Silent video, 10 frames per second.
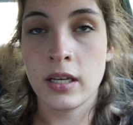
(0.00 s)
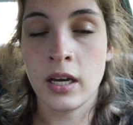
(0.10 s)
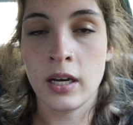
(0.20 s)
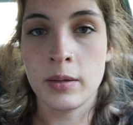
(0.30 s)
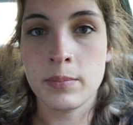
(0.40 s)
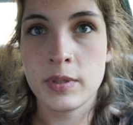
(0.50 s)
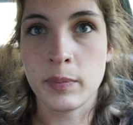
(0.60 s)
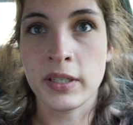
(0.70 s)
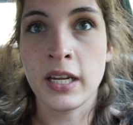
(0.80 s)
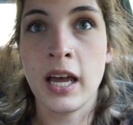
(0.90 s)

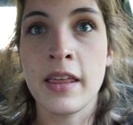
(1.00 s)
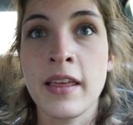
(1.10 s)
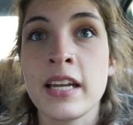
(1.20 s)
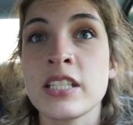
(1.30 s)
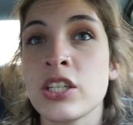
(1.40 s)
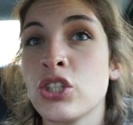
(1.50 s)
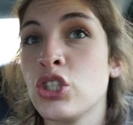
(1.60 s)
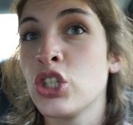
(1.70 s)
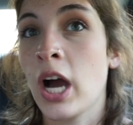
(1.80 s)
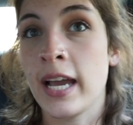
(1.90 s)
Splenda, and that is a
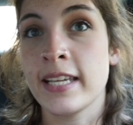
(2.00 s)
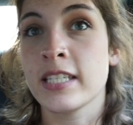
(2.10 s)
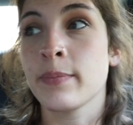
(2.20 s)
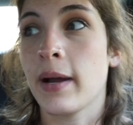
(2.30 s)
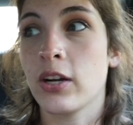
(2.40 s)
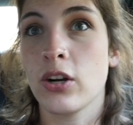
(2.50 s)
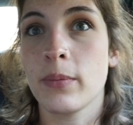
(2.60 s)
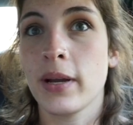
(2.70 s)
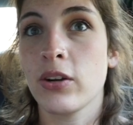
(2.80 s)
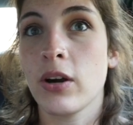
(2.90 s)
giant spider
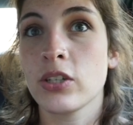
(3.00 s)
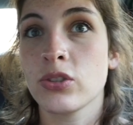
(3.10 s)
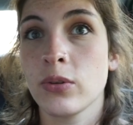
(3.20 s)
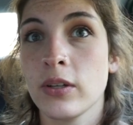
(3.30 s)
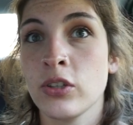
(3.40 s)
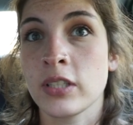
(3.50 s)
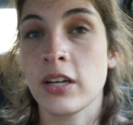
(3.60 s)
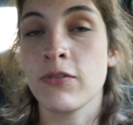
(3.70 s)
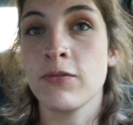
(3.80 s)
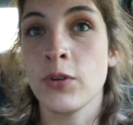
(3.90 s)
on my garage door. It looks like
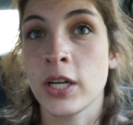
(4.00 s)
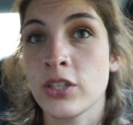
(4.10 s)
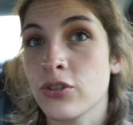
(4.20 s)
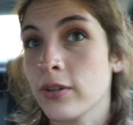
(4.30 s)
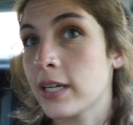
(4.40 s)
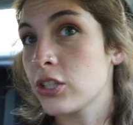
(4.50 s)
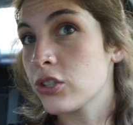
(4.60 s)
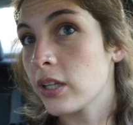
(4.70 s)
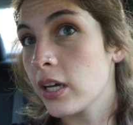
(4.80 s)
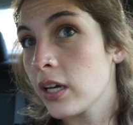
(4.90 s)
a freaking
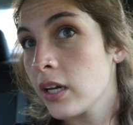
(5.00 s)
tarantula.